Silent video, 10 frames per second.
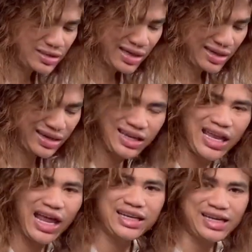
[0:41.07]
like
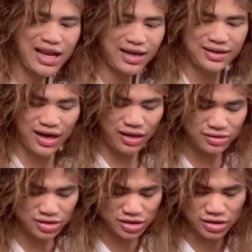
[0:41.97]

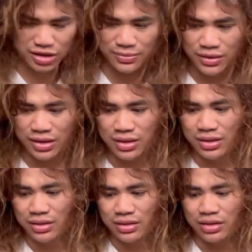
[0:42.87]
$99 shipped.
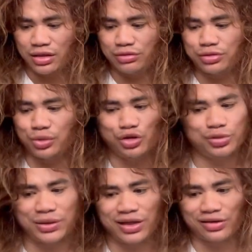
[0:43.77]
It was supposed
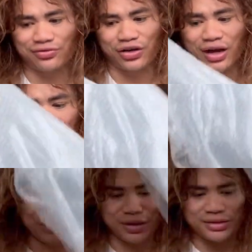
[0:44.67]
to be here Friday,
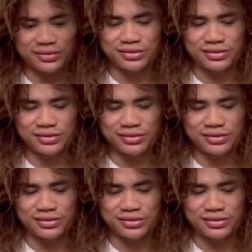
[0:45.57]
but